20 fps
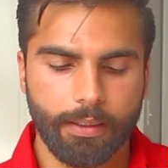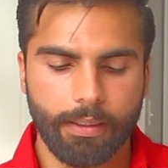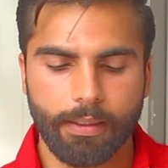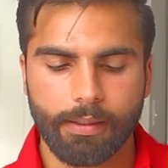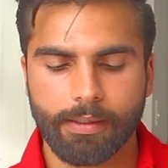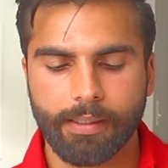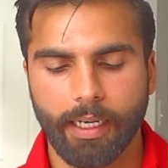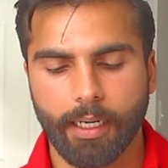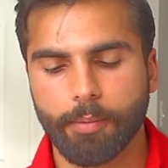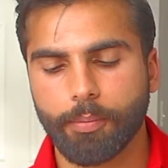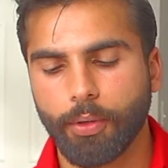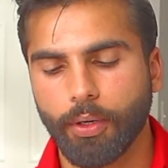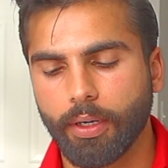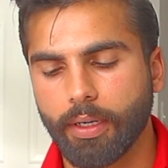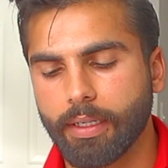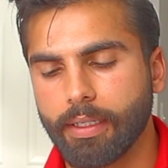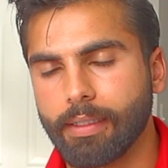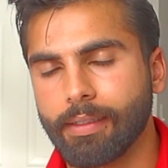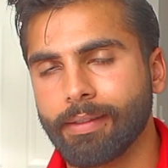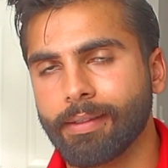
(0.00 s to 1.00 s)
The second
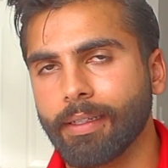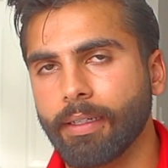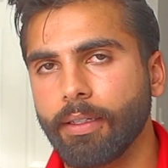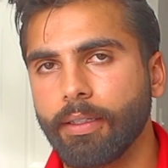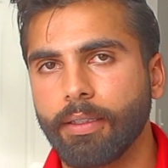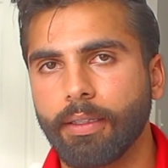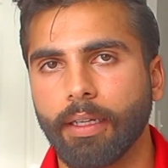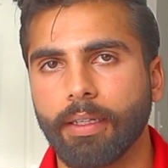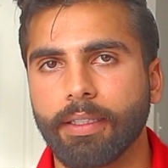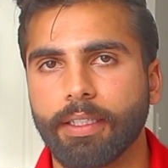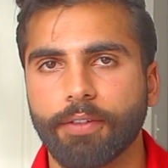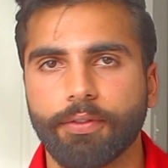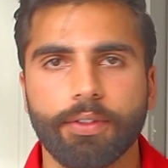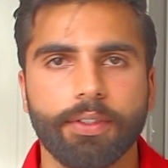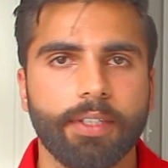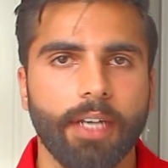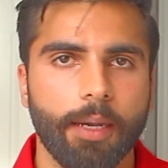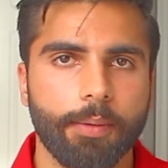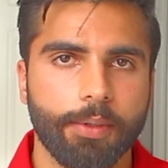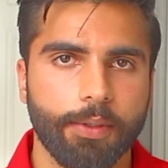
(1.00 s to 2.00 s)
part is the
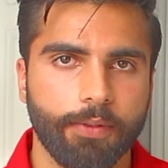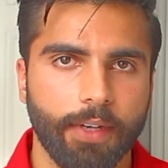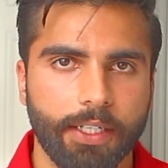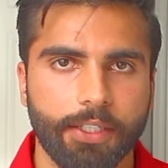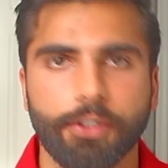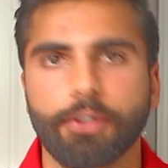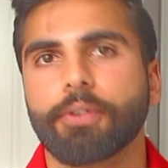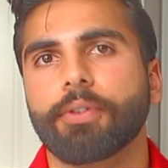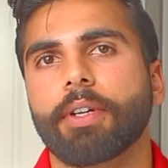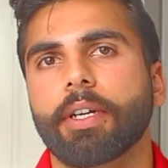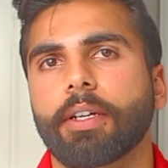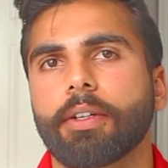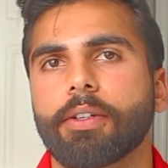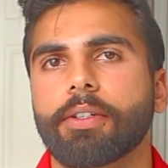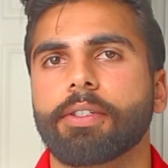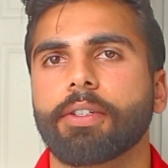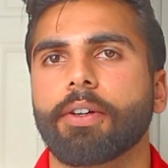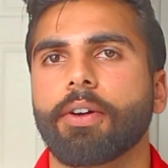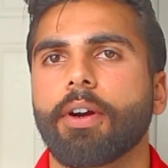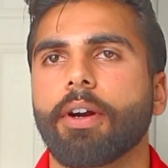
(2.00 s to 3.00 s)
different types of
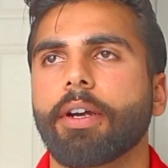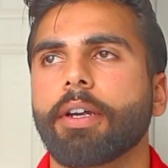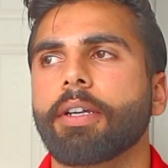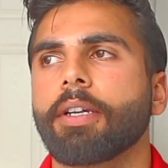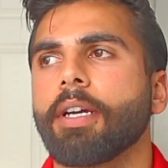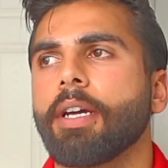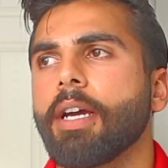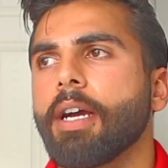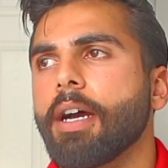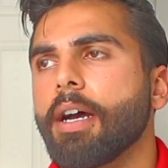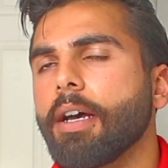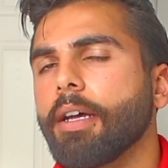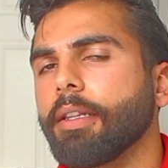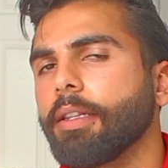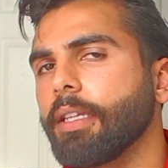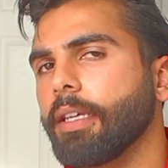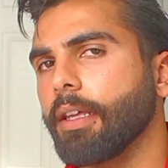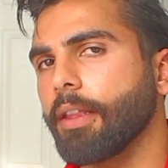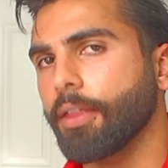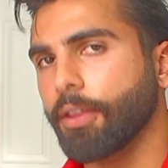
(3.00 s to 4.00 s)
extracurriculars there are.
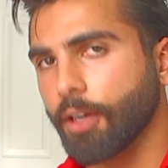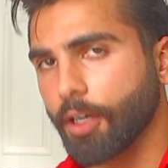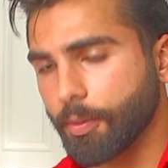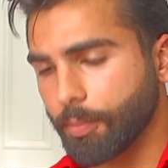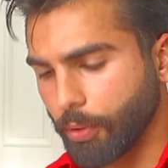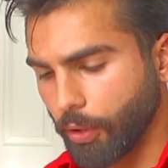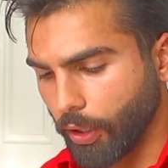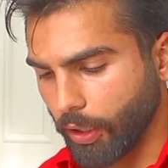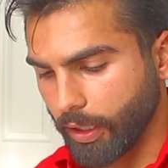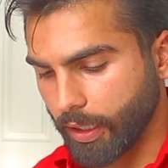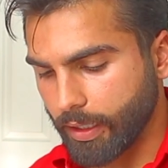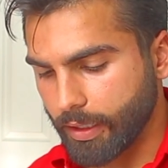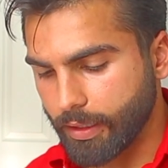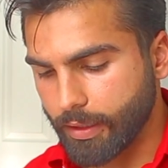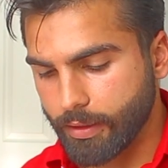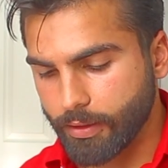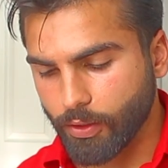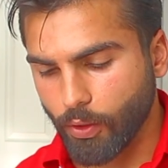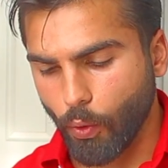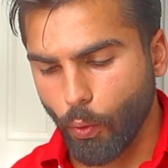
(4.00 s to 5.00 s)
The third part
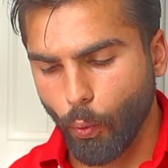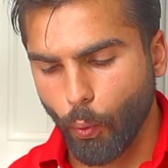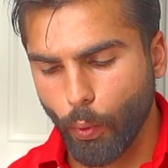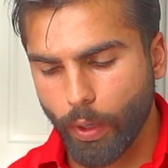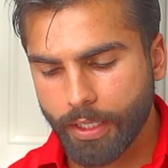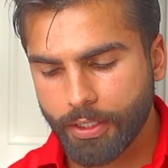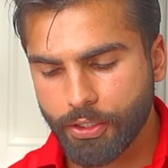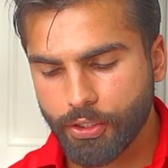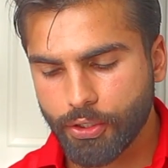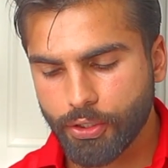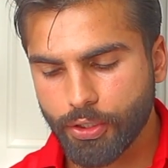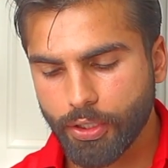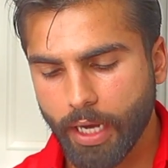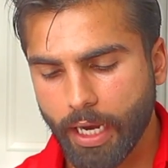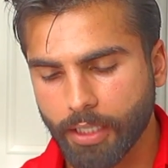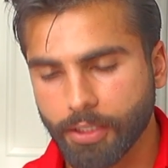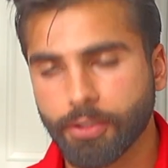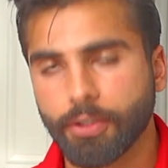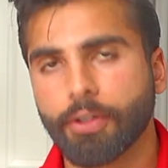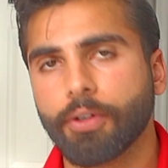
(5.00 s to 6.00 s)
is which
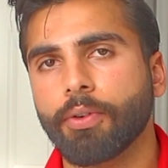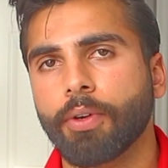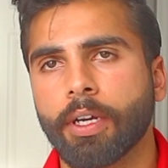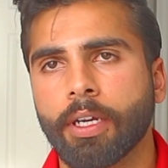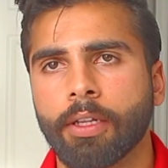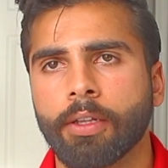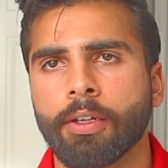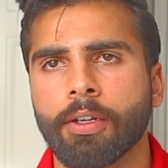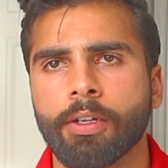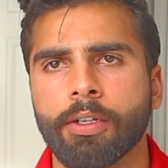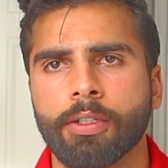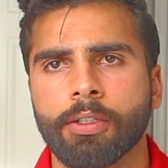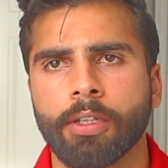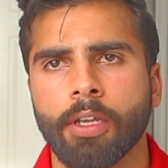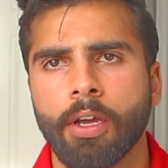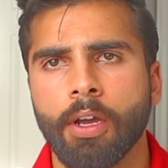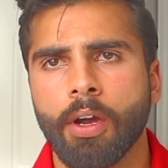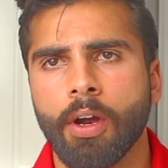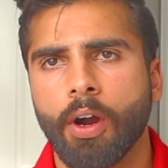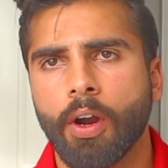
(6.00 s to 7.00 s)

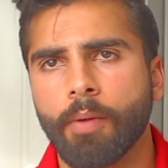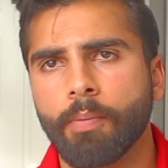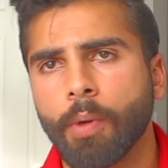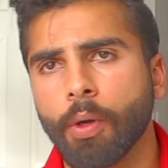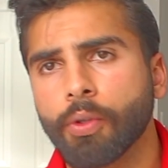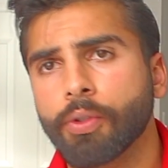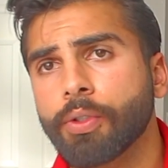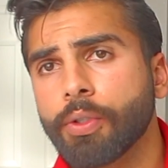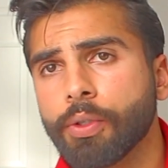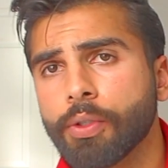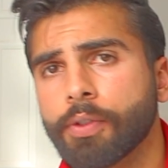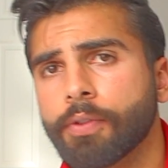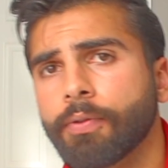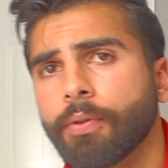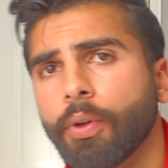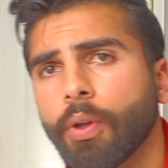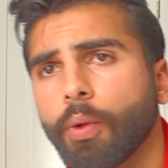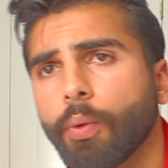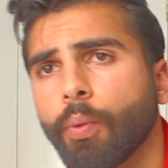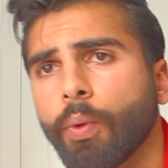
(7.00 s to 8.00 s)
extracurriculars are most
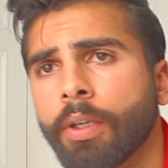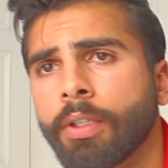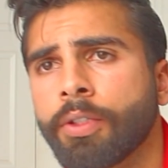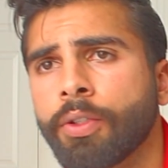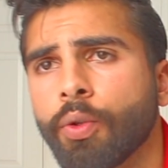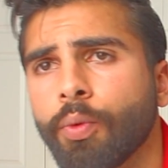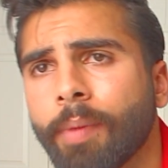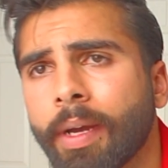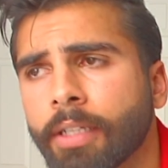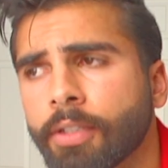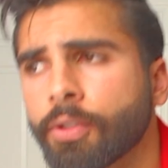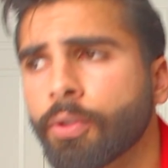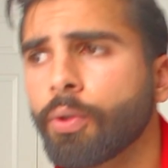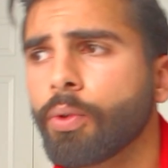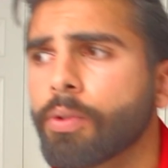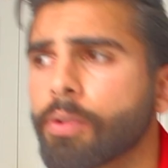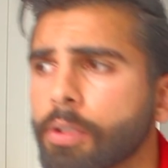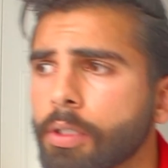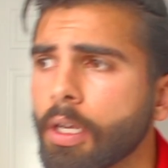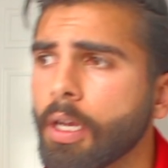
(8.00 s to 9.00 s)
useful, what do med
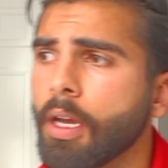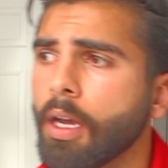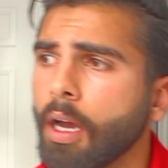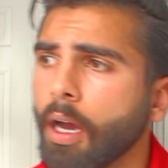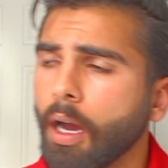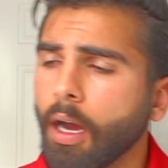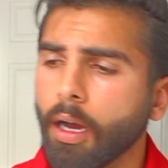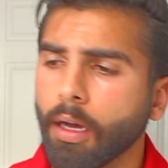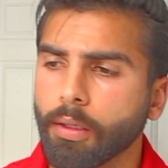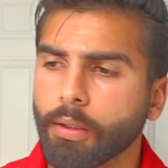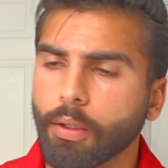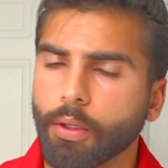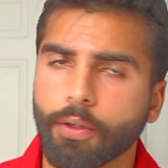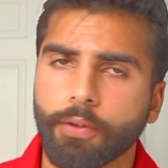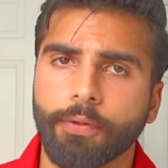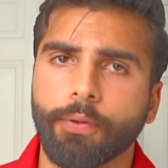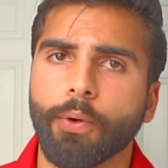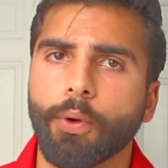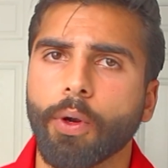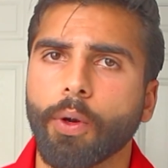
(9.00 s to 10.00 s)
schools uh,
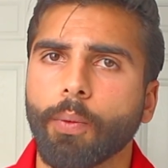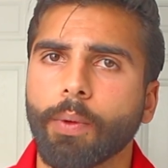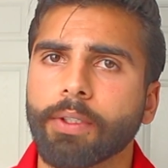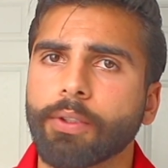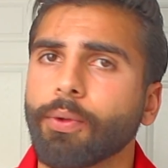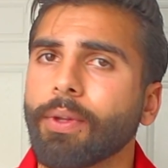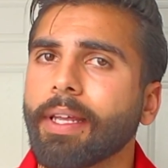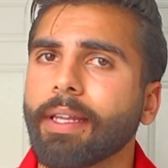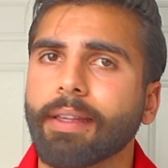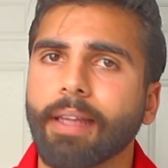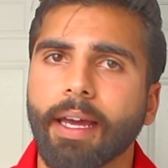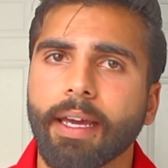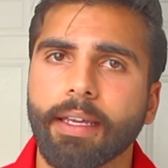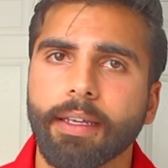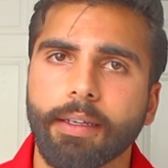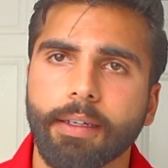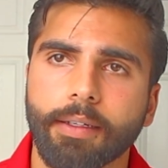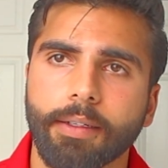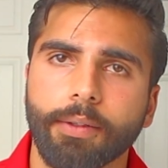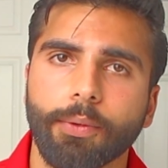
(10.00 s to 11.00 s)
look for, what do they
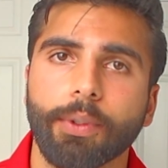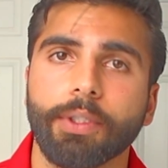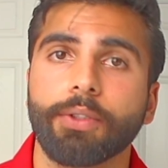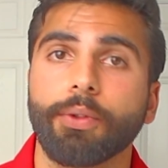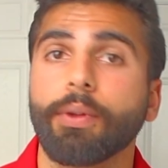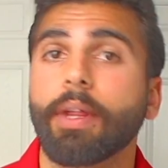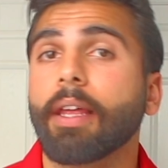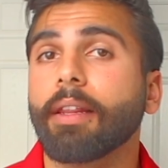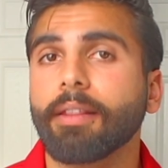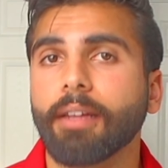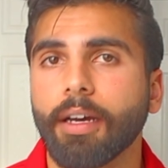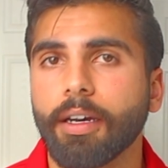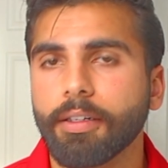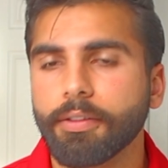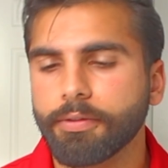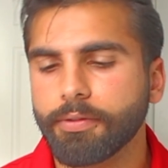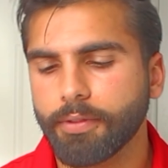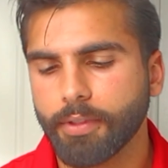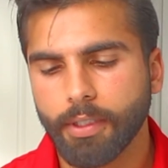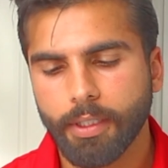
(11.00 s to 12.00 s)
like, what do they
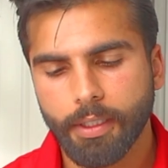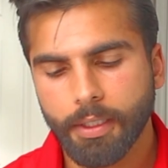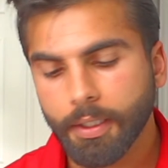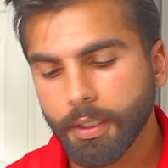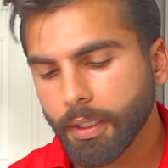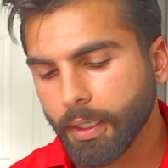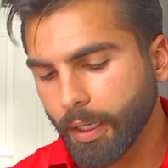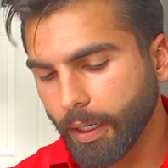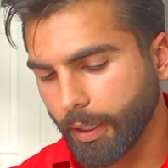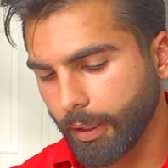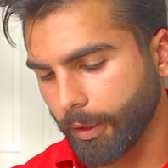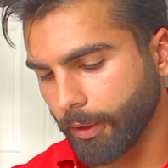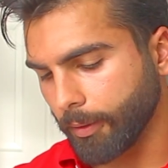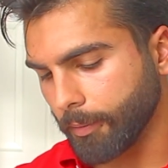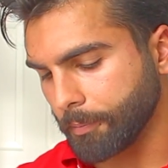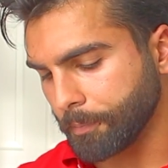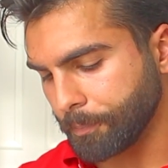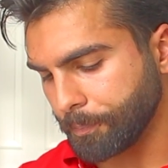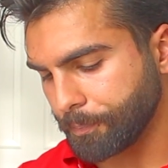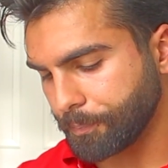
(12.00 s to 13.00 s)
love.
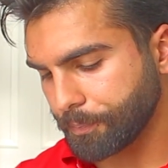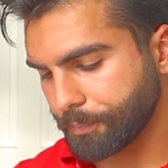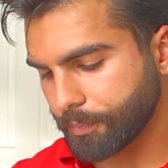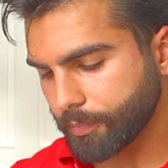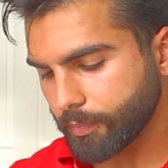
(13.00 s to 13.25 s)
Um,